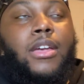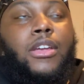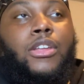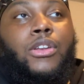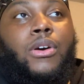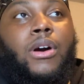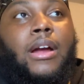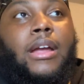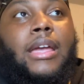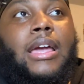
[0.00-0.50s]
You
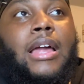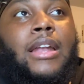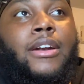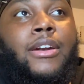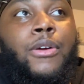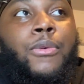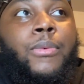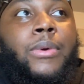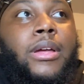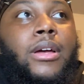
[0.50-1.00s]
know, our
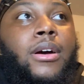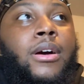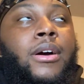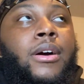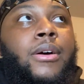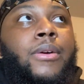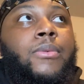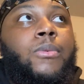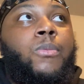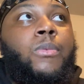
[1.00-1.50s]
calendar, we
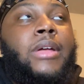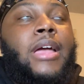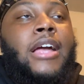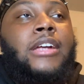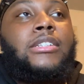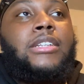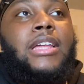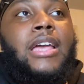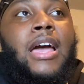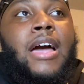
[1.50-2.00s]
uh we
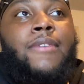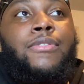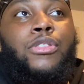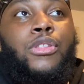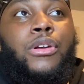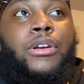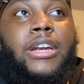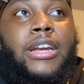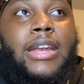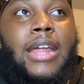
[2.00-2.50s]
actually have
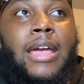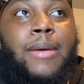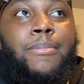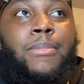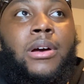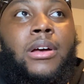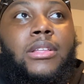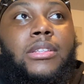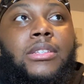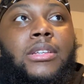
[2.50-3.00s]
30 day
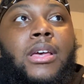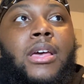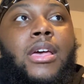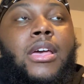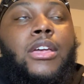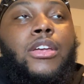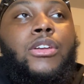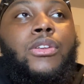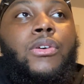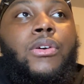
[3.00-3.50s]
months,
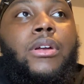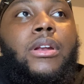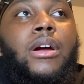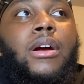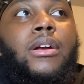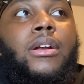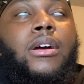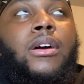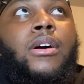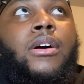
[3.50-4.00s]
you know, in
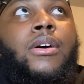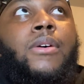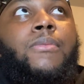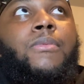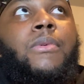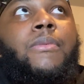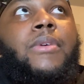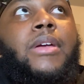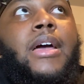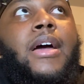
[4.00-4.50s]
our uh
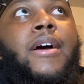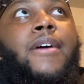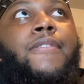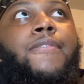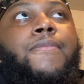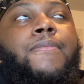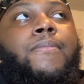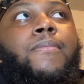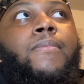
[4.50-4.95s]
what we have